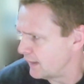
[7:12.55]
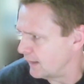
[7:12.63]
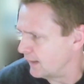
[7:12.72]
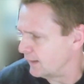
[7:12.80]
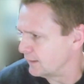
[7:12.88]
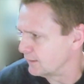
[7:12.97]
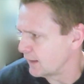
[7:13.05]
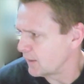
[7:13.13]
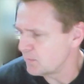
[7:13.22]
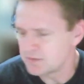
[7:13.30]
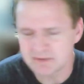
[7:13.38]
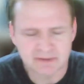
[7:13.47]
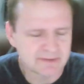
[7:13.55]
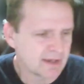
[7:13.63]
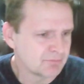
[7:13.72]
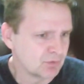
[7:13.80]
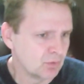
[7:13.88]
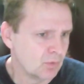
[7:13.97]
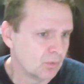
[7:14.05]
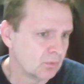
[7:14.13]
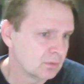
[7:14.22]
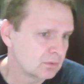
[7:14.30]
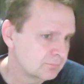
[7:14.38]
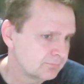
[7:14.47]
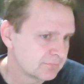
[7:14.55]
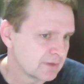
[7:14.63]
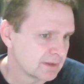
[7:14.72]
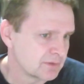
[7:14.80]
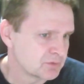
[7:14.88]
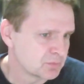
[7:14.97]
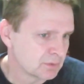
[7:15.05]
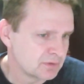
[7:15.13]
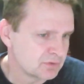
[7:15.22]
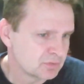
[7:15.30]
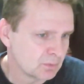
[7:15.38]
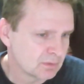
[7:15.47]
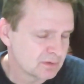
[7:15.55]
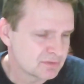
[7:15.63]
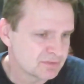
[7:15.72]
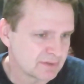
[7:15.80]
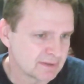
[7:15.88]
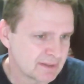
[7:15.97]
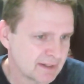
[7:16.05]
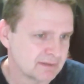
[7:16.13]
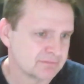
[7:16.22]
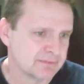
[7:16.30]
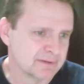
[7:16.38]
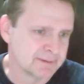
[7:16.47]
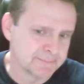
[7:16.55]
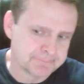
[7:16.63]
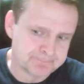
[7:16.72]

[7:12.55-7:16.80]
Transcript: and I always like to have a goal that I was working towards and kind of a